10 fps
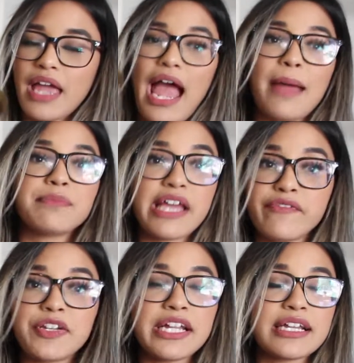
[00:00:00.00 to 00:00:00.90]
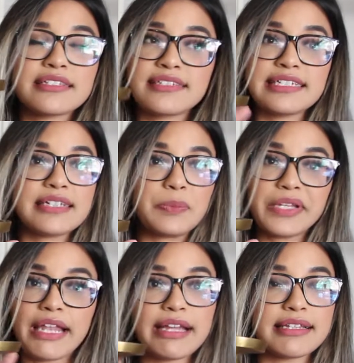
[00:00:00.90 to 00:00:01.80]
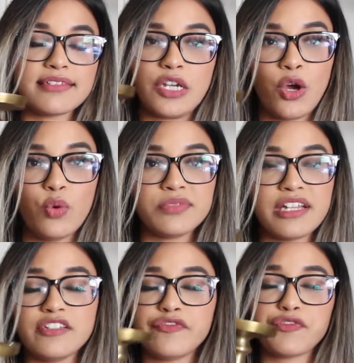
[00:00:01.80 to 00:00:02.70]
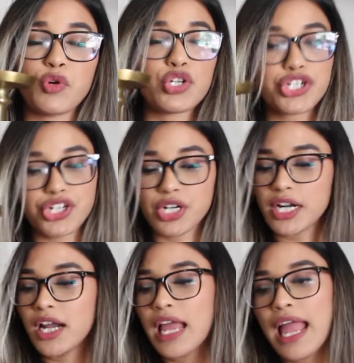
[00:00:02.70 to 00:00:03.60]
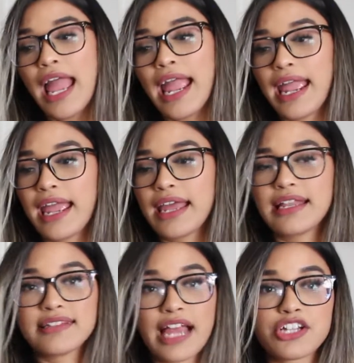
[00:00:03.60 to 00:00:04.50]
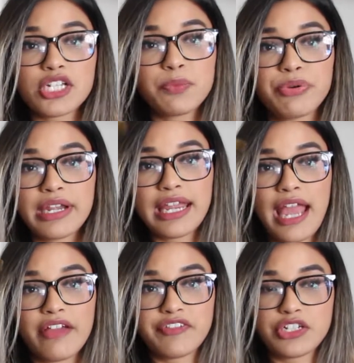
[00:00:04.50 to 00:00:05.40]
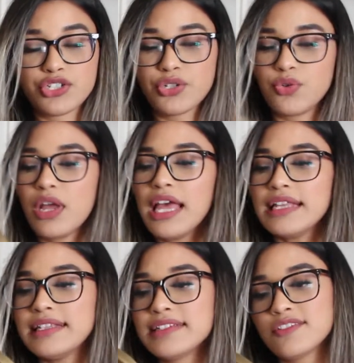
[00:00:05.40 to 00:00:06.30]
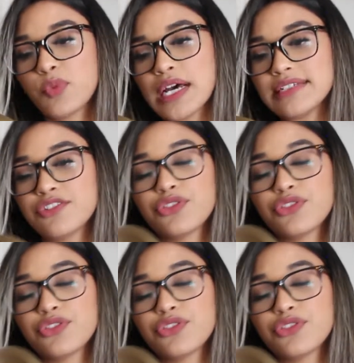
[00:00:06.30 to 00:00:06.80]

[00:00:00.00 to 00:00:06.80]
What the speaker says: I'm definitely gonna see something like this in HomeSense for sure. And it's actually pretty heavy too. This was